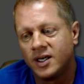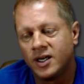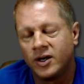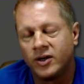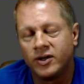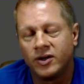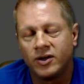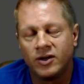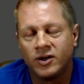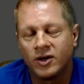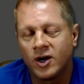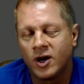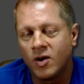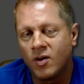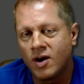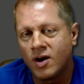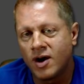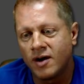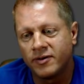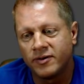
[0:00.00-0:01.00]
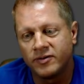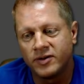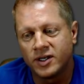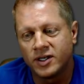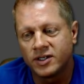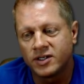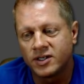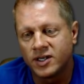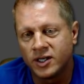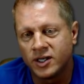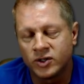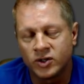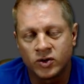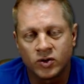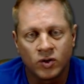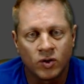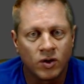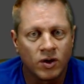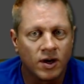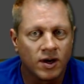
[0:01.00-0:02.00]
you go off of just
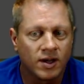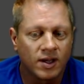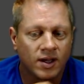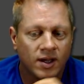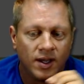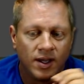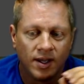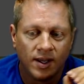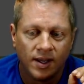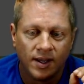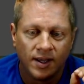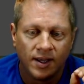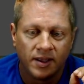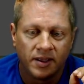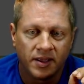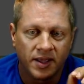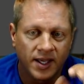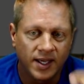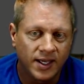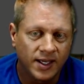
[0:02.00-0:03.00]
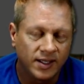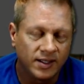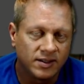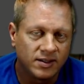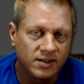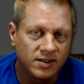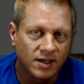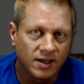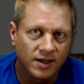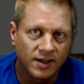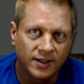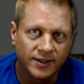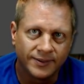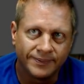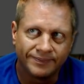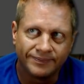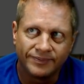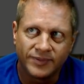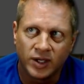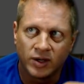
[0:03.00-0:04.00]
historic things,
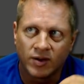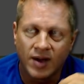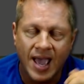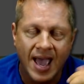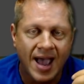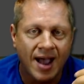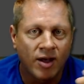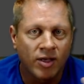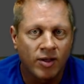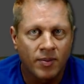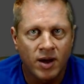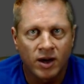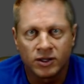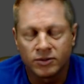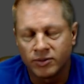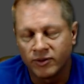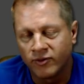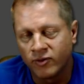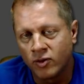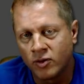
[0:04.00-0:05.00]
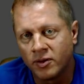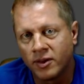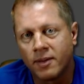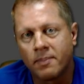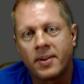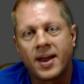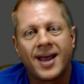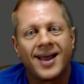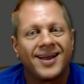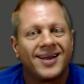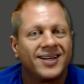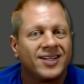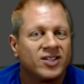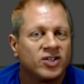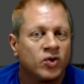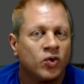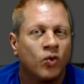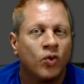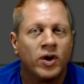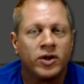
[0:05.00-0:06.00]
how the models performed in the
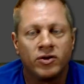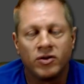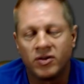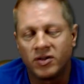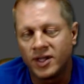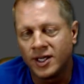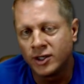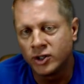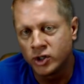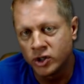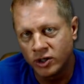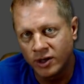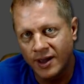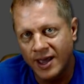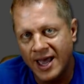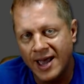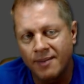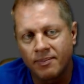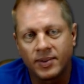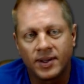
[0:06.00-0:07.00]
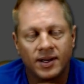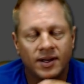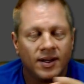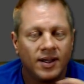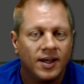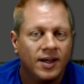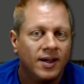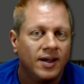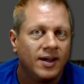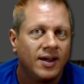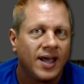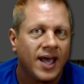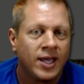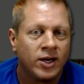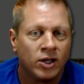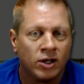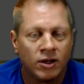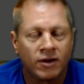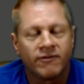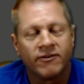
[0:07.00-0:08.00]
past, what you think should happen,
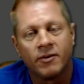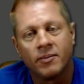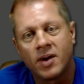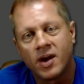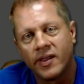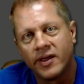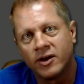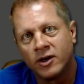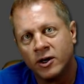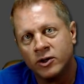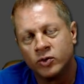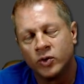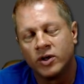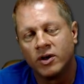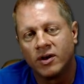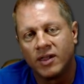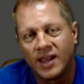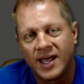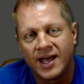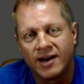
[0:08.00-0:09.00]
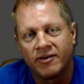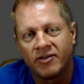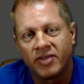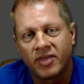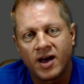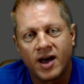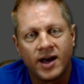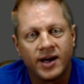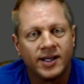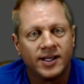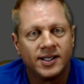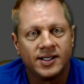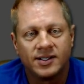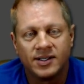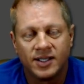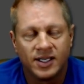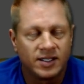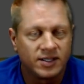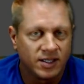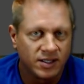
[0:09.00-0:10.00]
and you look for a model that goes what your line of thought
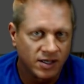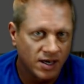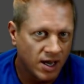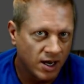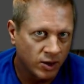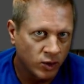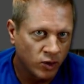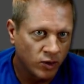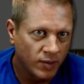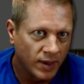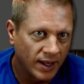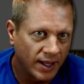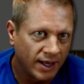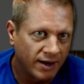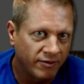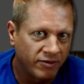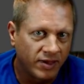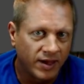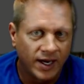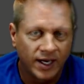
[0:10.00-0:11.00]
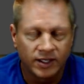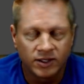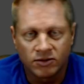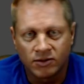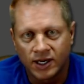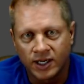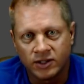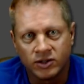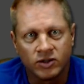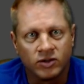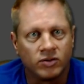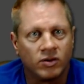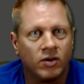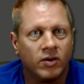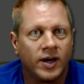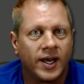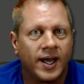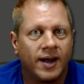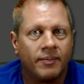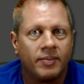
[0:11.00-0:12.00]
is, and this does not go with my line of thought, so I just
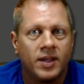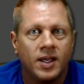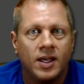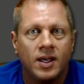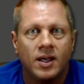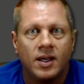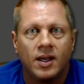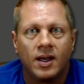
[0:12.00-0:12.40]
throw it out.